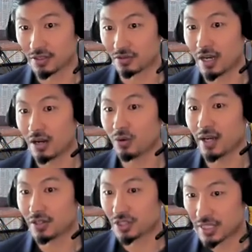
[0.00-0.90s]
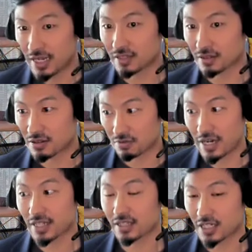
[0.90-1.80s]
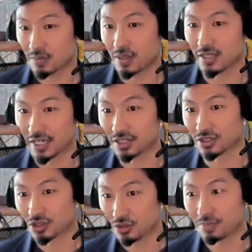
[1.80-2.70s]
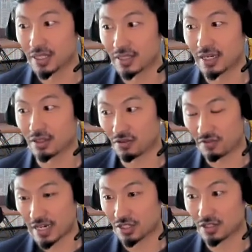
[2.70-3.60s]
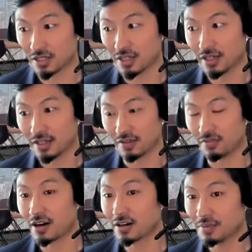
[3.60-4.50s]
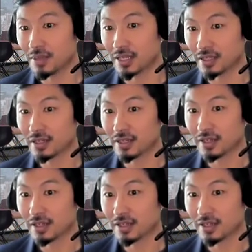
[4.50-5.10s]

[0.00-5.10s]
So now we understand the correct explanation should be that your fascia environment,